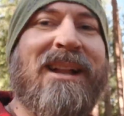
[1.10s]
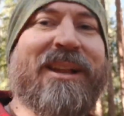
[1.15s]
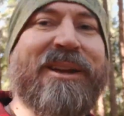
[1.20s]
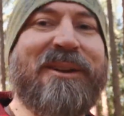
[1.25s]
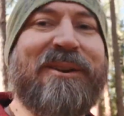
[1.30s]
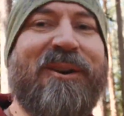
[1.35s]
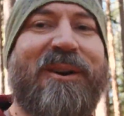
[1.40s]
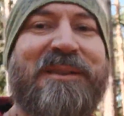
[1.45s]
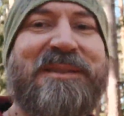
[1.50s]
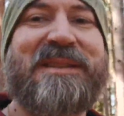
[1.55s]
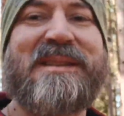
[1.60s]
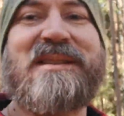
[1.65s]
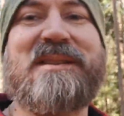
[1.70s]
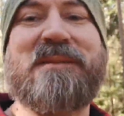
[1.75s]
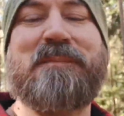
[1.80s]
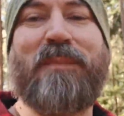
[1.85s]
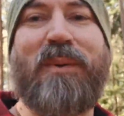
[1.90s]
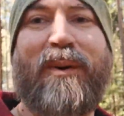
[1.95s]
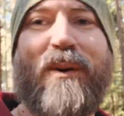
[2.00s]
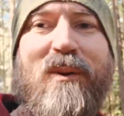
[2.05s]
Hello guys, this
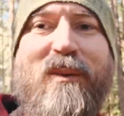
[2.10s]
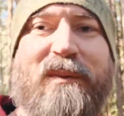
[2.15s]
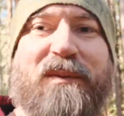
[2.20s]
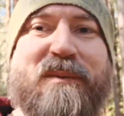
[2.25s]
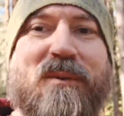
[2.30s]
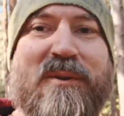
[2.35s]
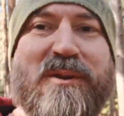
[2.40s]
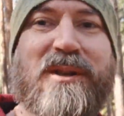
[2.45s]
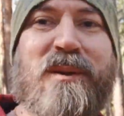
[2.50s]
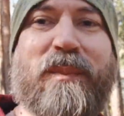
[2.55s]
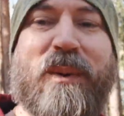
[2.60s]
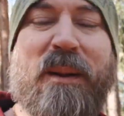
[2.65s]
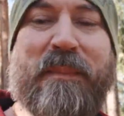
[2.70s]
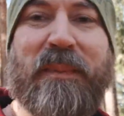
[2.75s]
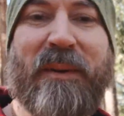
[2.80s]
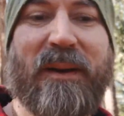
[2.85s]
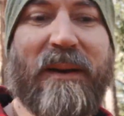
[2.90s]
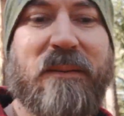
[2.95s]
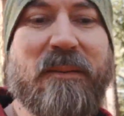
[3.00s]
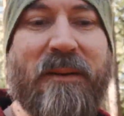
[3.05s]
is Paul with Norsk
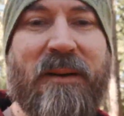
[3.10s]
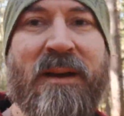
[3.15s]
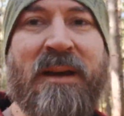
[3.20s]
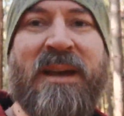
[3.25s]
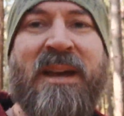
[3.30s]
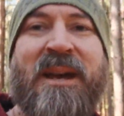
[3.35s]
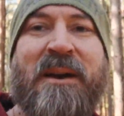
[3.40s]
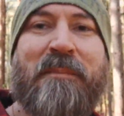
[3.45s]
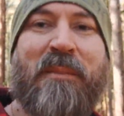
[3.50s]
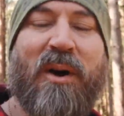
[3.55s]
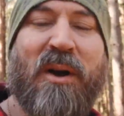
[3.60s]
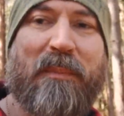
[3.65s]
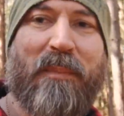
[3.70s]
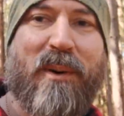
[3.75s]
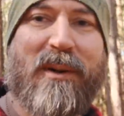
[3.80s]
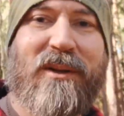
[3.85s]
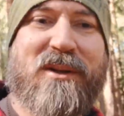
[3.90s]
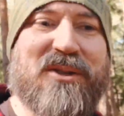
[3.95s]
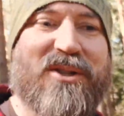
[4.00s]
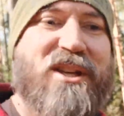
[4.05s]
Prepper. My
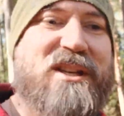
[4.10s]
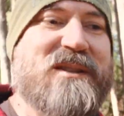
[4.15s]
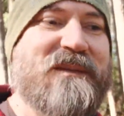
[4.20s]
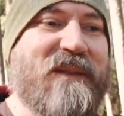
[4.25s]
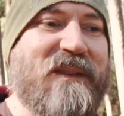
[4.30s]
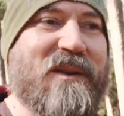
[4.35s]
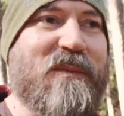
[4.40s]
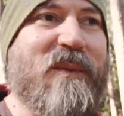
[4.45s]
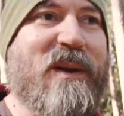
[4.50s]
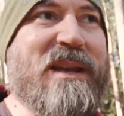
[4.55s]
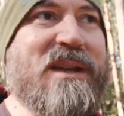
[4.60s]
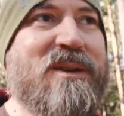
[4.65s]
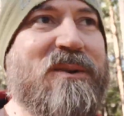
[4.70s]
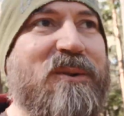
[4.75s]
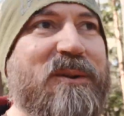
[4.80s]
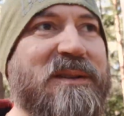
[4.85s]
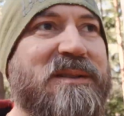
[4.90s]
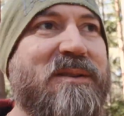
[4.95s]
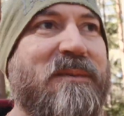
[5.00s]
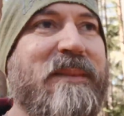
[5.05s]
apologies for the wind
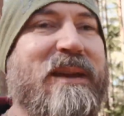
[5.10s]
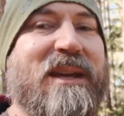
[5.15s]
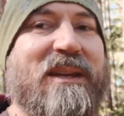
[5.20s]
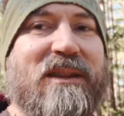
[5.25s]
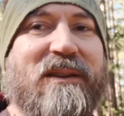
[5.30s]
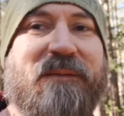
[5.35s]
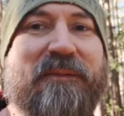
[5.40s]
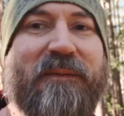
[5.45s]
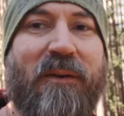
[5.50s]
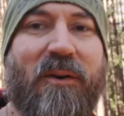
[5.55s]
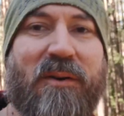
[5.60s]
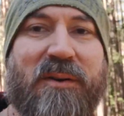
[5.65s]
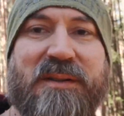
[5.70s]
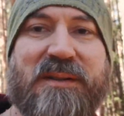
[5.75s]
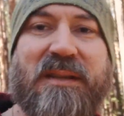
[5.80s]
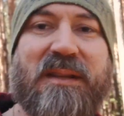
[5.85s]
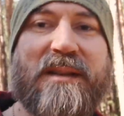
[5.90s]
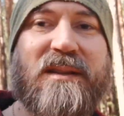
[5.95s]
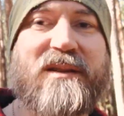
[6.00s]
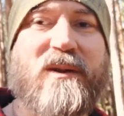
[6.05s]
noise. I'm out in the
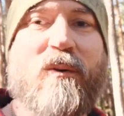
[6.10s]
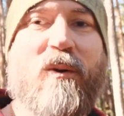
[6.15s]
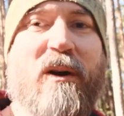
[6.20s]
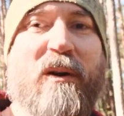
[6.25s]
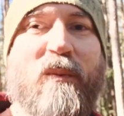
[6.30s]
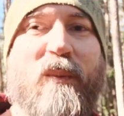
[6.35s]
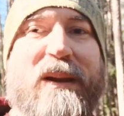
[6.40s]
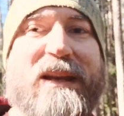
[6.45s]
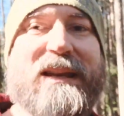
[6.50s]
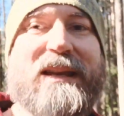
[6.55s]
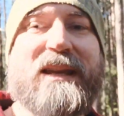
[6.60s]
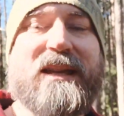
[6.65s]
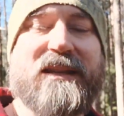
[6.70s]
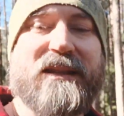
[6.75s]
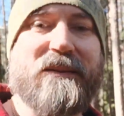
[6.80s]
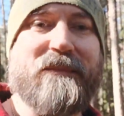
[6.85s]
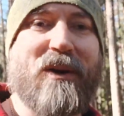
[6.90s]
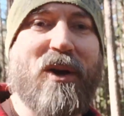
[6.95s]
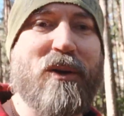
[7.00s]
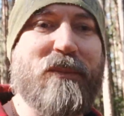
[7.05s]
forest and it's quite windy
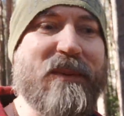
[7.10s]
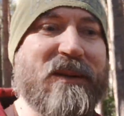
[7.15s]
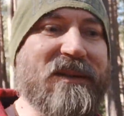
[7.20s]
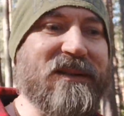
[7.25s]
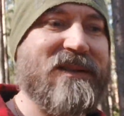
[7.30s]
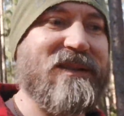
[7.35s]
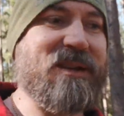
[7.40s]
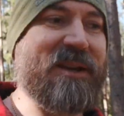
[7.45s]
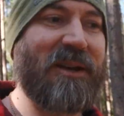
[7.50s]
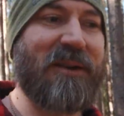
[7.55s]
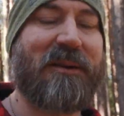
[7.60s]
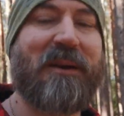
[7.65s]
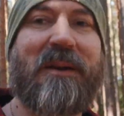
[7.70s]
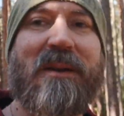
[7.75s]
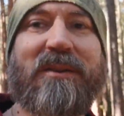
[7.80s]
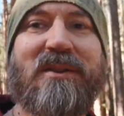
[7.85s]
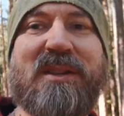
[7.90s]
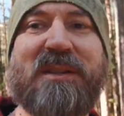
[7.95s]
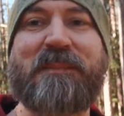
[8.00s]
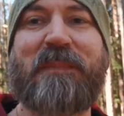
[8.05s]
at the moment, so
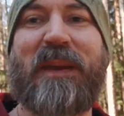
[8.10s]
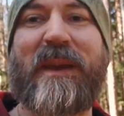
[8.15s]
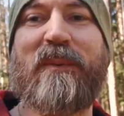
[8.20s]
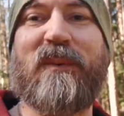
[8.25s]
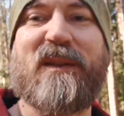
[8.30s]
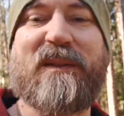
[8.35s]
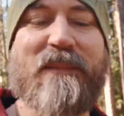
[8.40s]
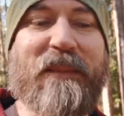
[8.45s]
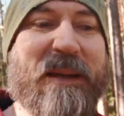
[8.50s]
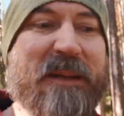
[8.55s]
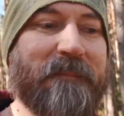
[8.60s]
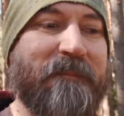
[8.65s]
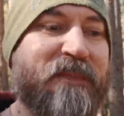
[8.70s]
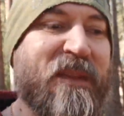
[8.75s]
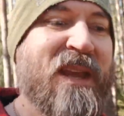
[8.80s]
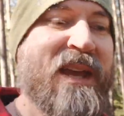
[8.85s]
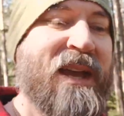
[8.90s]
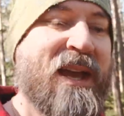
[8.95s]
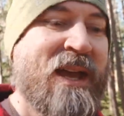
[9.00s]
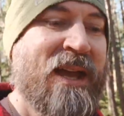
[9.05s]
just bear with me.
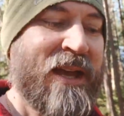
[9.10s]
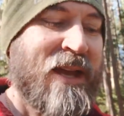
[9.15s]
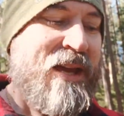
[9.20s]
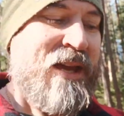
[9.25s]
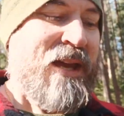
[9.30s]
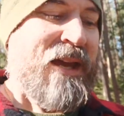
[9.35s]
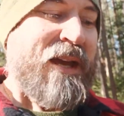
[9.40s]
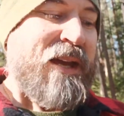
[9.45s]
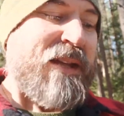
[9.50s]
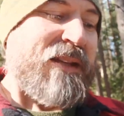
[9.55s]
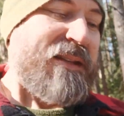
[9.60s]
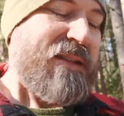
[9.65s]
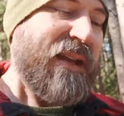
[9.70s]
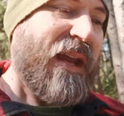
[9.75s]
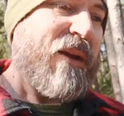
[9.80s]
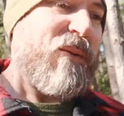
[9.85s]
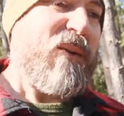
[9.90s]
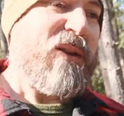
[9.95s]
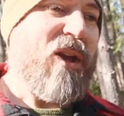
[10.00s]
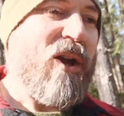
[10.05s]

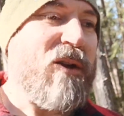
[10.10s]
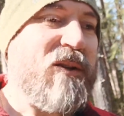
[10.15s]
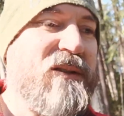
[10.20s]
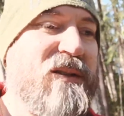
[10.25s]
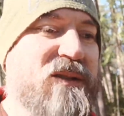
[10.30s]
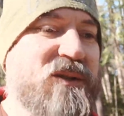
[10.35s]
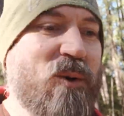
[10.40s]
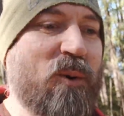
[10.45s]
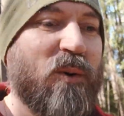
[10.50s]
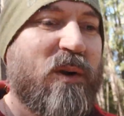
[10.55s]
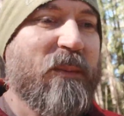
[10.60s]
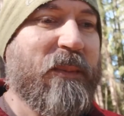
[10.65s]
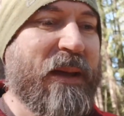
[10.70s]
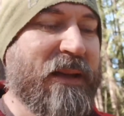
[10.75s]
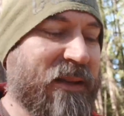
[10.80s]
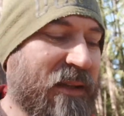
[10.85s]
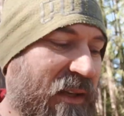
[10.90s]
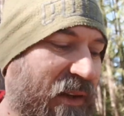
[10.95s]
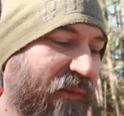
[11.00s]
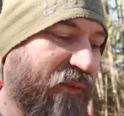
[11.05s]
Today we're going to talk
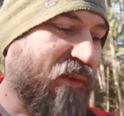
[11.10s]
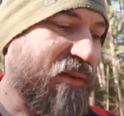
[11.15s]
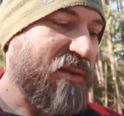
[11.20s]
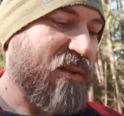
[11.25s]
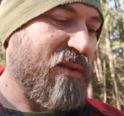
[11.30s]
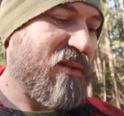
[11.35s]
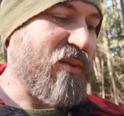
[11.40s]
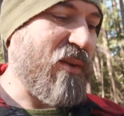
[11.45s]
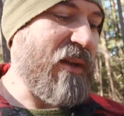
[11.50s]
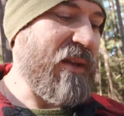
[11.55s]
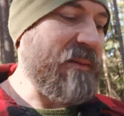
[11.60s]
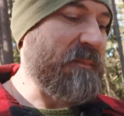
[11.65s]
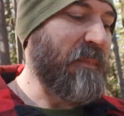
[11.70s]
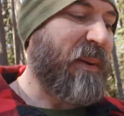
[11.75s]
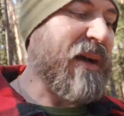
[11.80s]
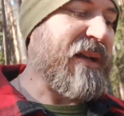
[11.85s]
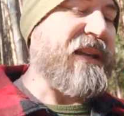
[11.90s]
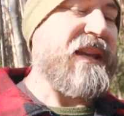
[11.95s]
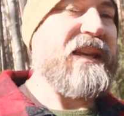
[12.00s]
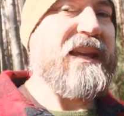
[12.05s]
about the difference between
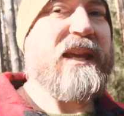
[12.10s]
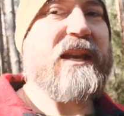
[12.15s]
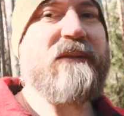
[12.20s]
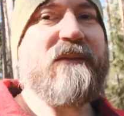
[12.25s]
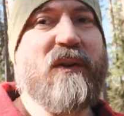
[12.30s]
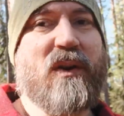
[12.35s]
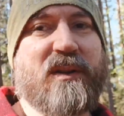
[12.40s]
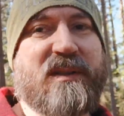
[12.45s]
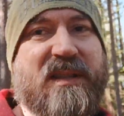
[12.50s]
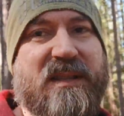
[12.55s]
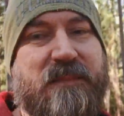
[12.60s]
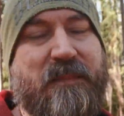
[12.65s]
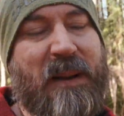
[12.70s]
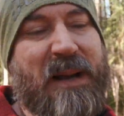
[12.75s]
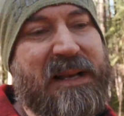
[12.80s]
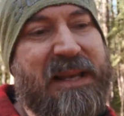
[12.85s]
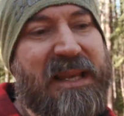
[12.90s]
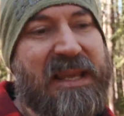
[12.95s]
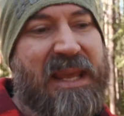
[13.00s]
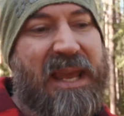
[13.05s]
bugging in versus
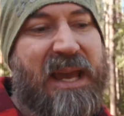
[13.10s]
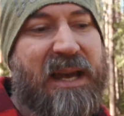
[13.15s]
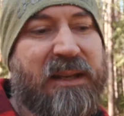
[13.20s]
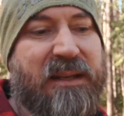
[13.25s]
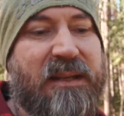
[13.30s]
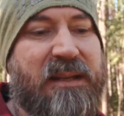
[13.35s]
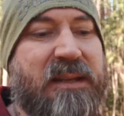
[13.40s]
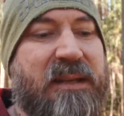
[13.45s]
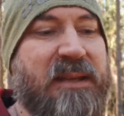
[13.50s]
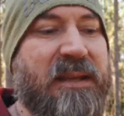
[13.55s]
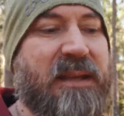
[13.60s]
bugging out,